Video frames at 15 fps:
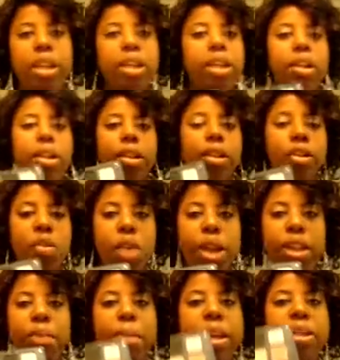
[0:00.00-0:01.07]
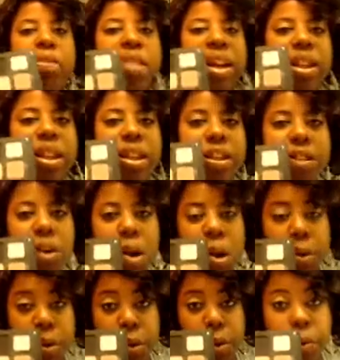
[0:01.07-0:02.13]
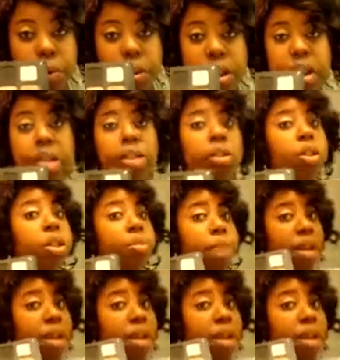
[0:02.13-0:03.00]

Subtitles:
be distracted by the fact that these are all neutrals. These are